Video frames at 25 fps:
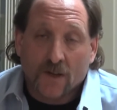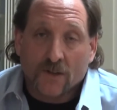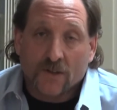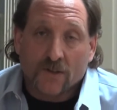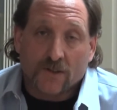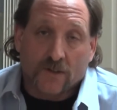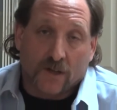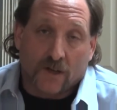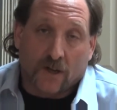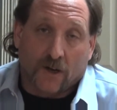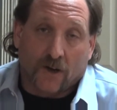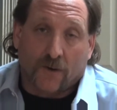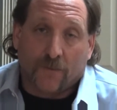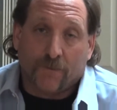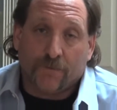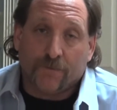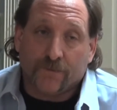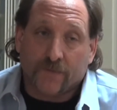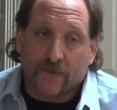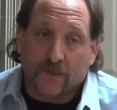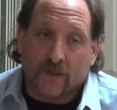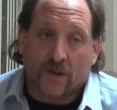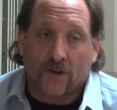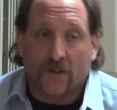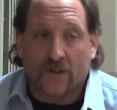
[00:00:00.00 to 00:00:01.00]

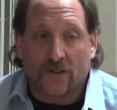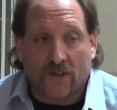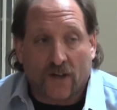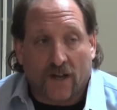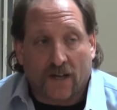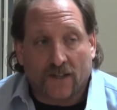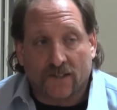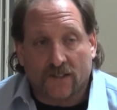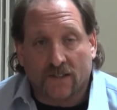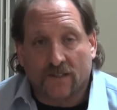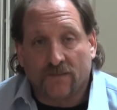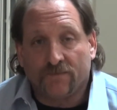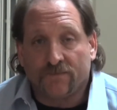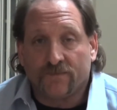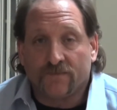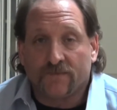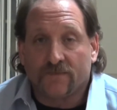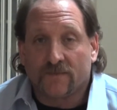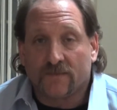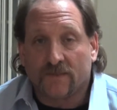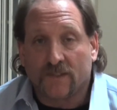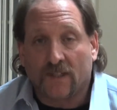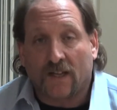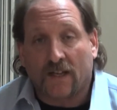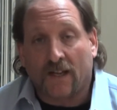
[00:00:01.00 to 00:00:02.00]
So, go to the doctor.
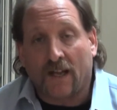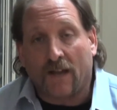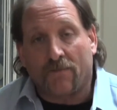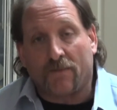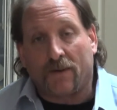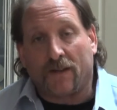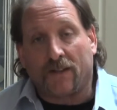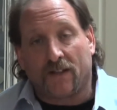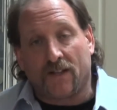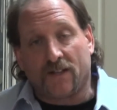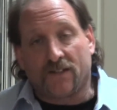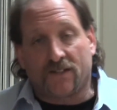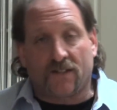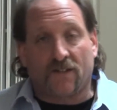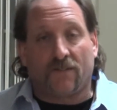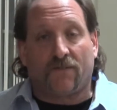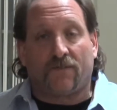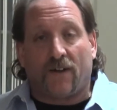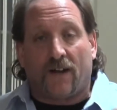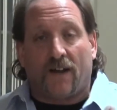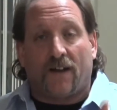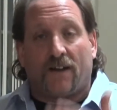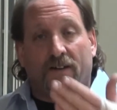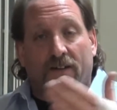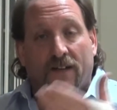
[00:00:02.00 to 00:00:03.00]
I have my list
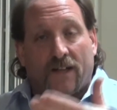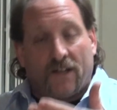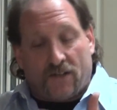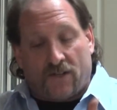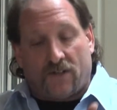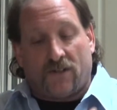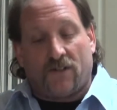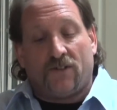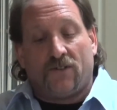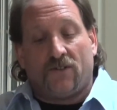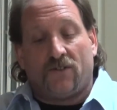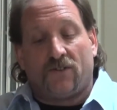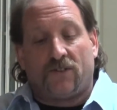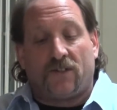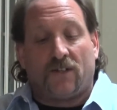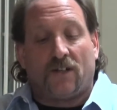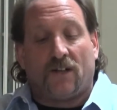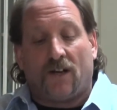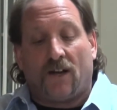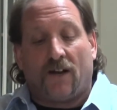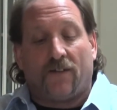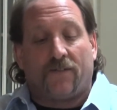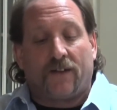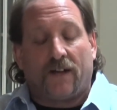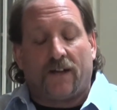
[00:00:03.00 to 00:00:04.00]
of issues.
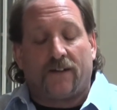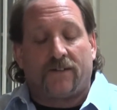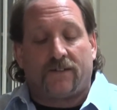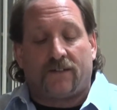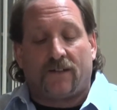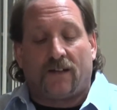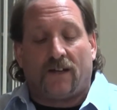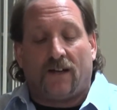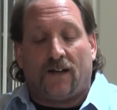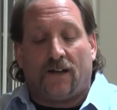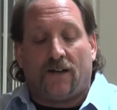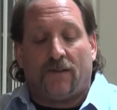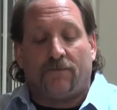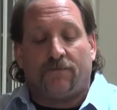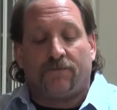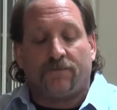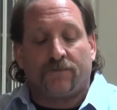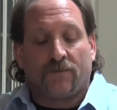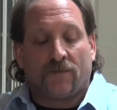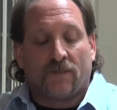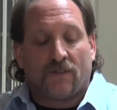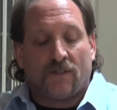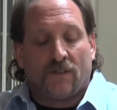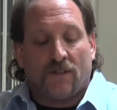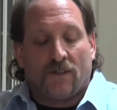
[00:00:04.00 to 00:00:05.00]
I've got
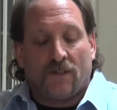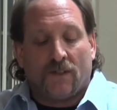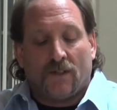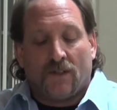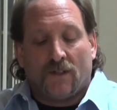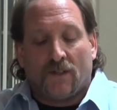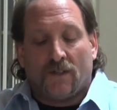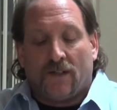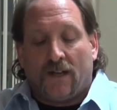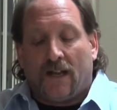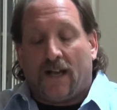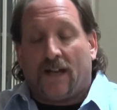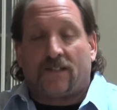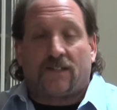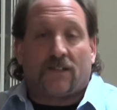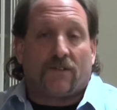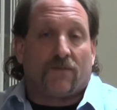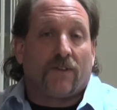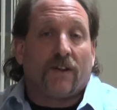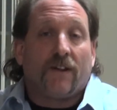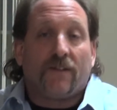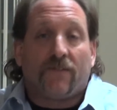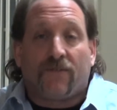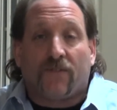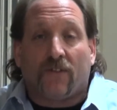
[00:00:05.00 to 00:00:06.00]
acid
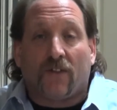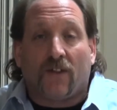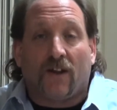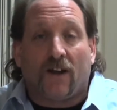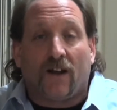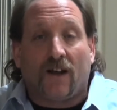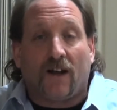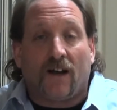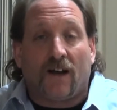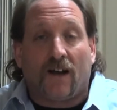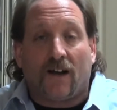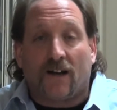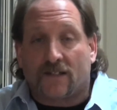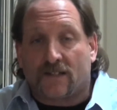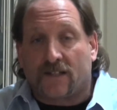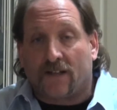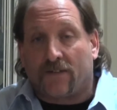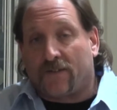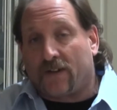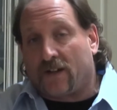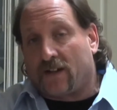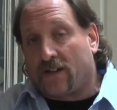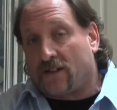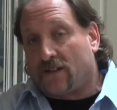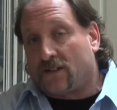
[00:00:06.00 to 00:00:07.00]
reflux,
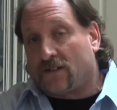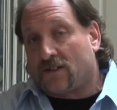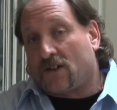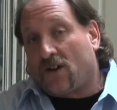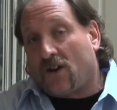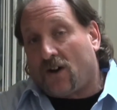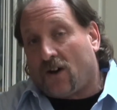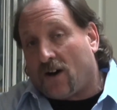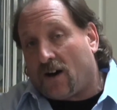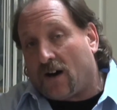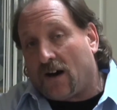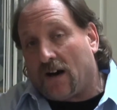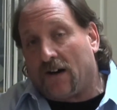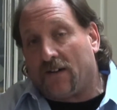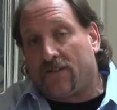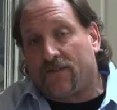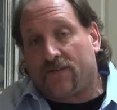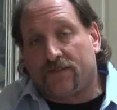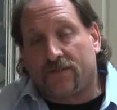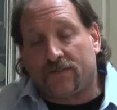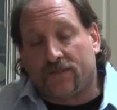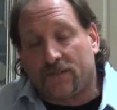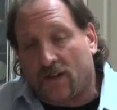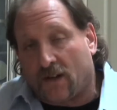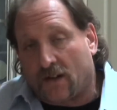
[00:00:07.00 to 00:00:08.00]
I've got a little
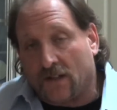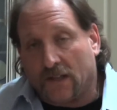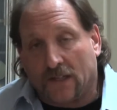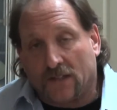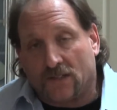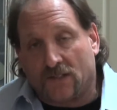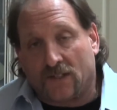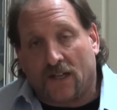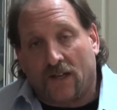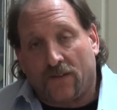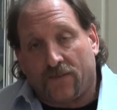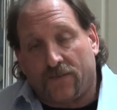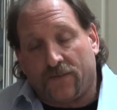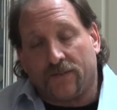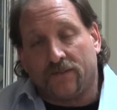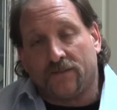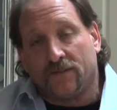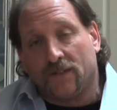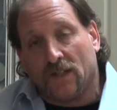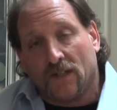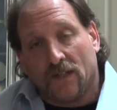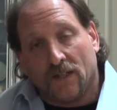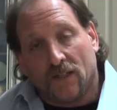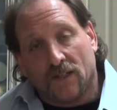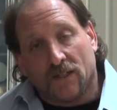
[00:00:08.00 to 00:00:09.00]
cough, all that stuff, and
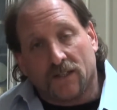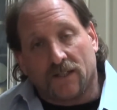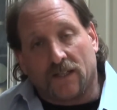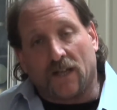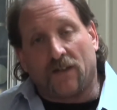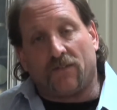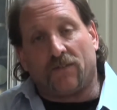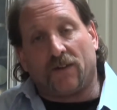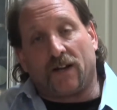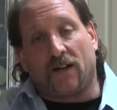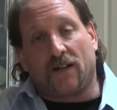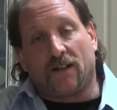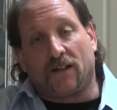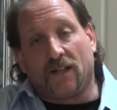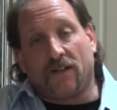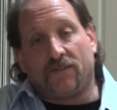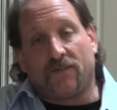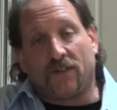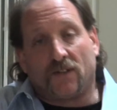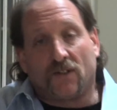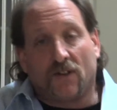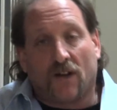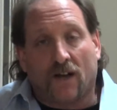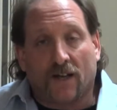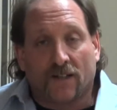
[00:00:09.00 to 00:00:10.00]
getting ready to leave
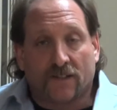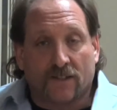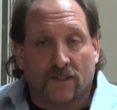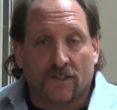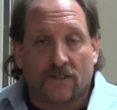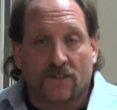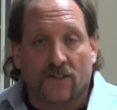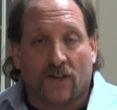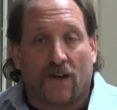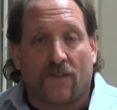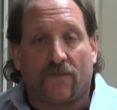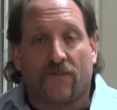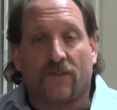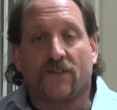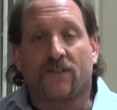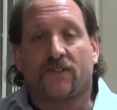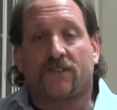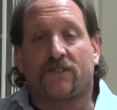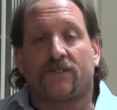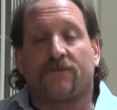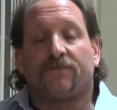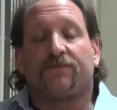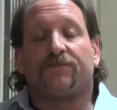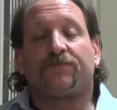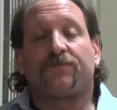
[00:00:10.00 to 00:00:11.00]
the doctor's
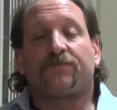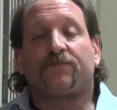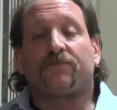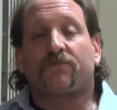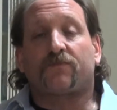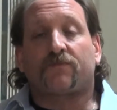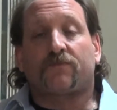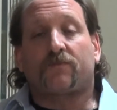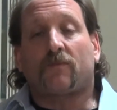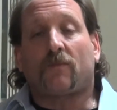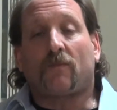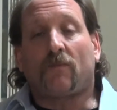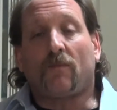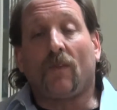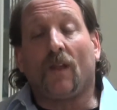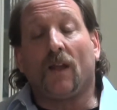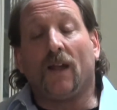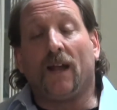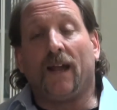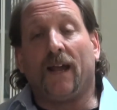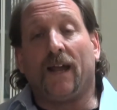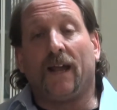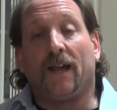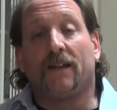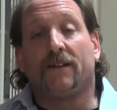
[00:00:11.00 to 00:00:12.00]
office,
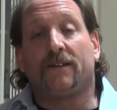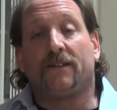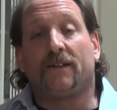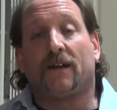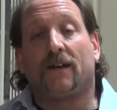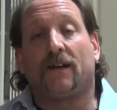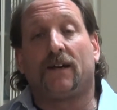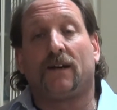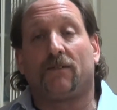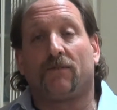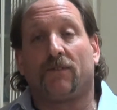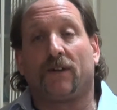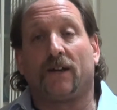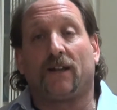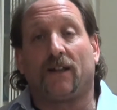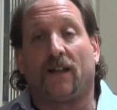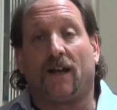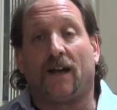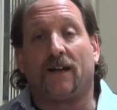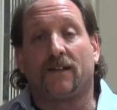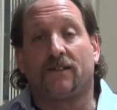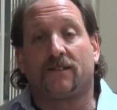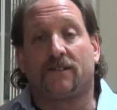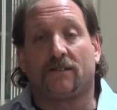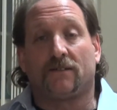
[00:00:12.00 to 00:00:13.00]
and
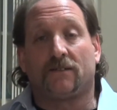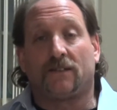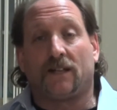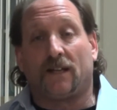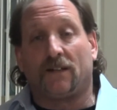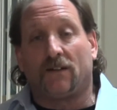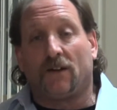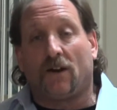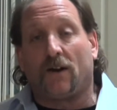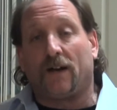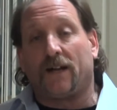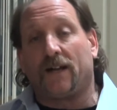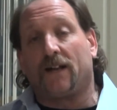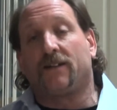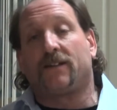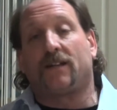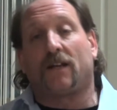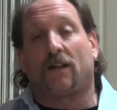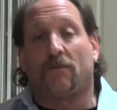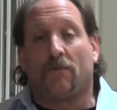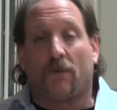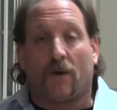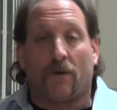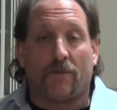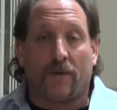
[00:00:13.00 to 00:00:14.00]
realized that, I didn't
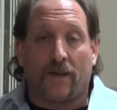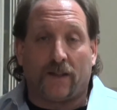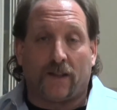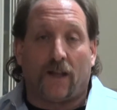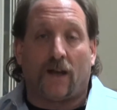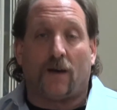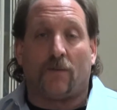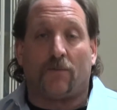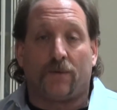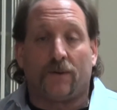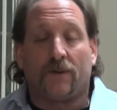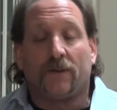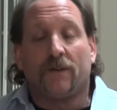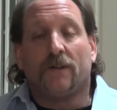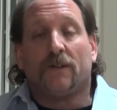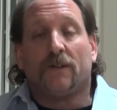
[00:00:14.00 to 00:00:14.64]
tell him about my lump,